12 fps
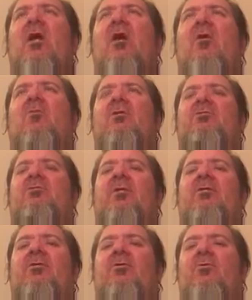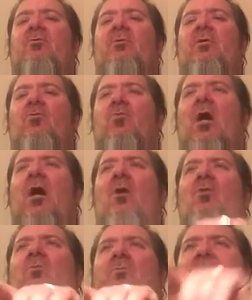how much they do and
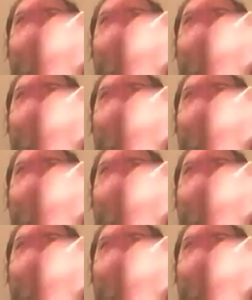how